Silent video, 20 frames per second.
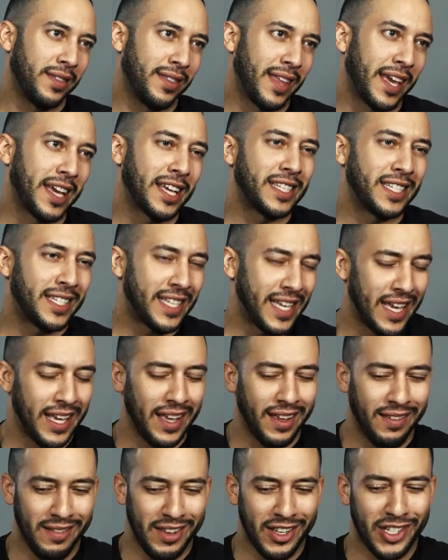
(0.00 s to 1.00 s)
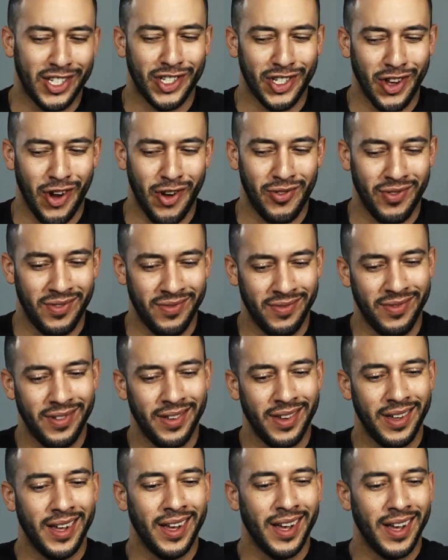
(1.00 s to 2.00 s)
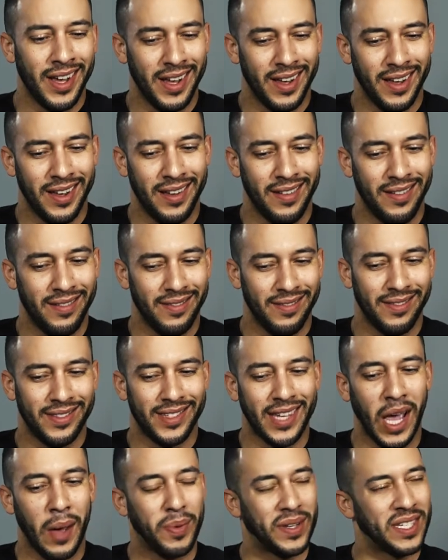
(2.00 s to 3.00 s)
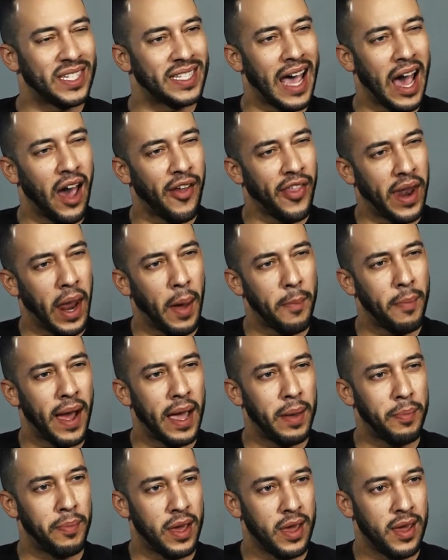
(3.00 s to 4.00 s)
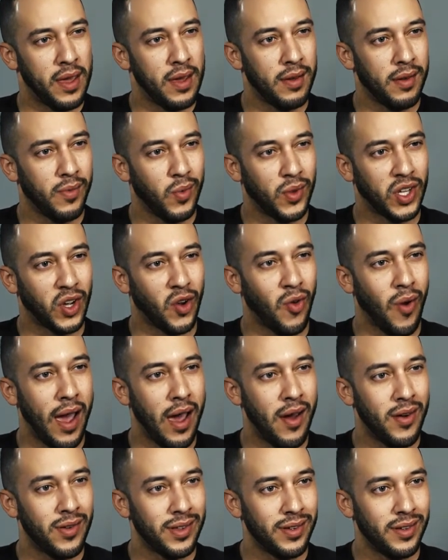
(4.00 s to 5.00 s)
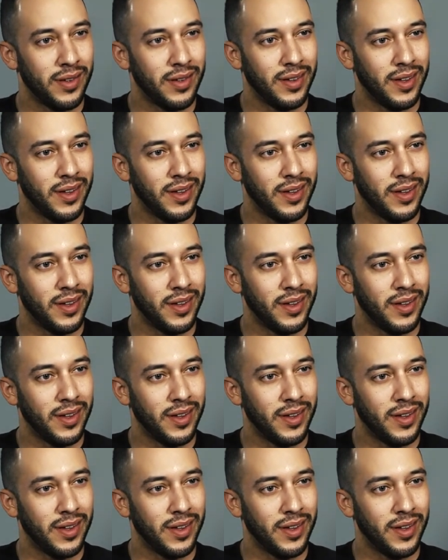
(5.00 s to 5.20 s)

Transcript: they could see a certain type of style that I might be with the crowd.